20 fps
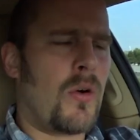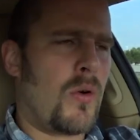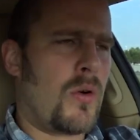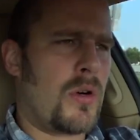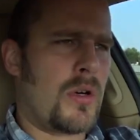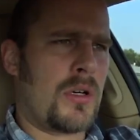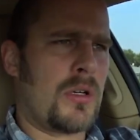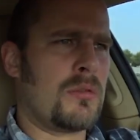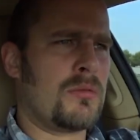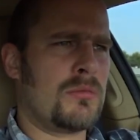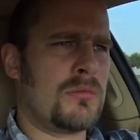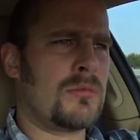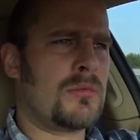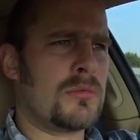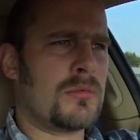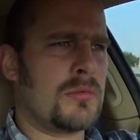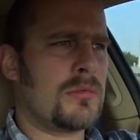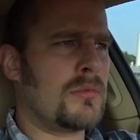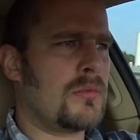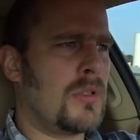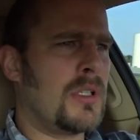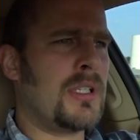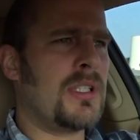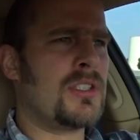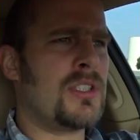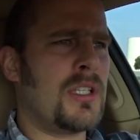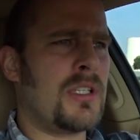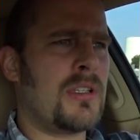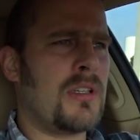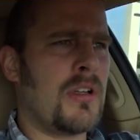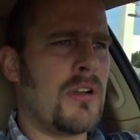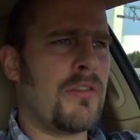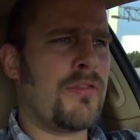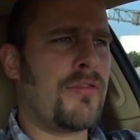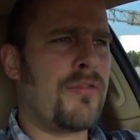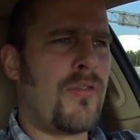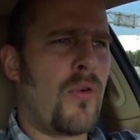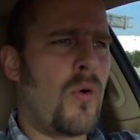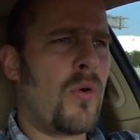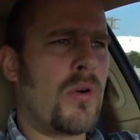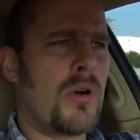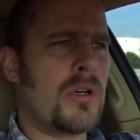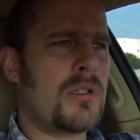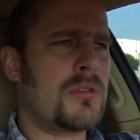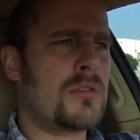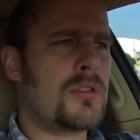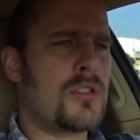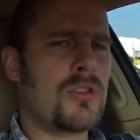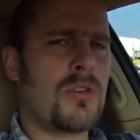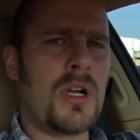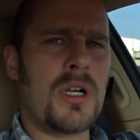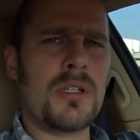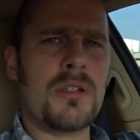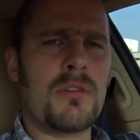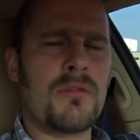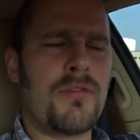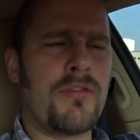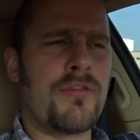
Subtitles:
or what is it, the Ford trunk,